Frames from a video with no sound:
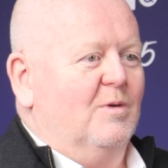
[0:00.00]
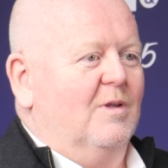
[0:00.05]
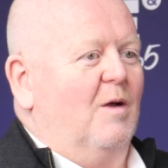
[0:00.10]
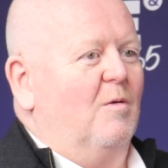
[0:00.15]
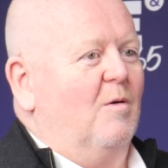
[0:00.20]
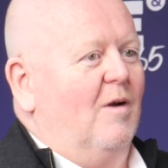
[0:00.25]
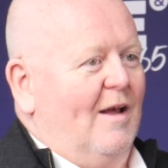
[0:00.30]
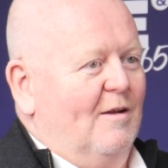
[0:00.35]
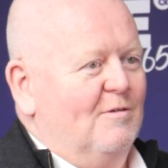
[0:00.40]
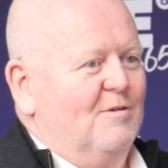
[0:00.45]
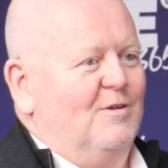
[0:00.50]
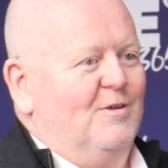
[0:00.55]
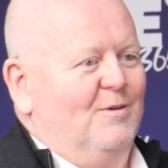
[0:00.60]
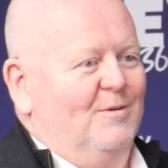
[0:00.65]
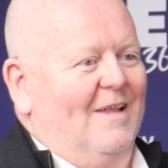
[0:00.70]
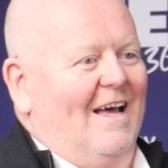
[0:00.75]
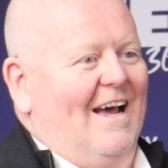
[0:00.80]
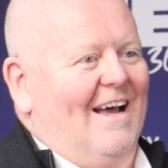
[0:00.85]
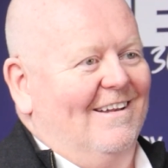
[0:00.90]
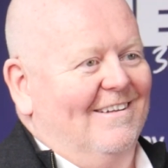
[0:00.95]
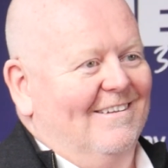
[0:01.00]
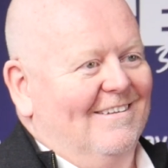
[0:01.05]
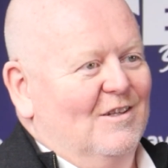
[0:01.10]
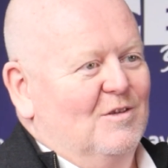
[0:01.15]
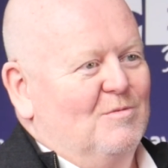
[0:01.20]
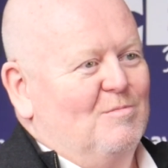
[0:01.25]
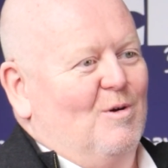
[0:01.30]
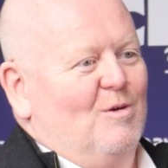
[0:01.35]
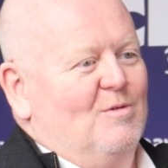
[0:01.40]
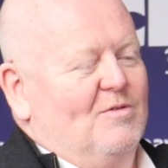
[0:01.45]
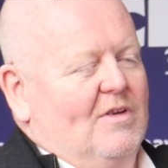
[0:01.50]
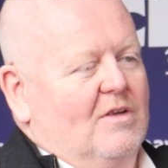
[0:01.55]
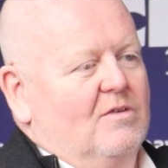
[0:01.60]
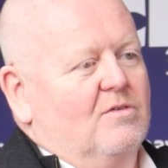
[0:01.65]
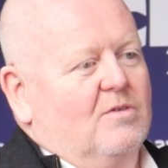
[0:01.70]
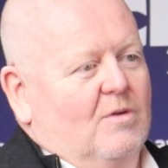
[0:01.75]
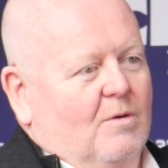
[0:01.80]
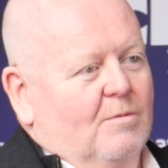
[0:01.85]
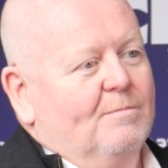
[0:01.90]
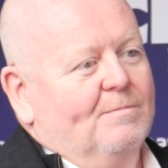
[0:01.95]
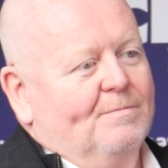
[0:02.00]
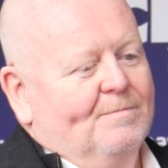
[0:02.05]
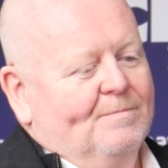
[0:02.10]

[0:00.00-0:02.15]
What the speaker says: and they were allowed to do that in this process. So.